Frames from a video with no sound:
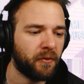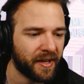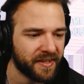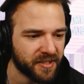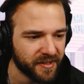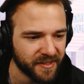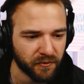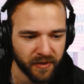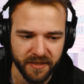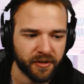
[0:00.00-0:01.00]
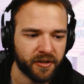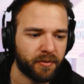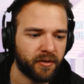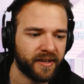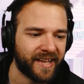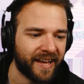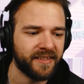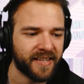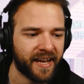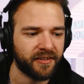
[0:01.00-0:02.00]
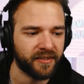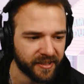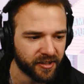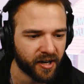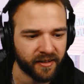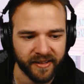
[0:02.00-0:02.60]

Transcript: While this card is in rest mode, your opponent can't attack your leader card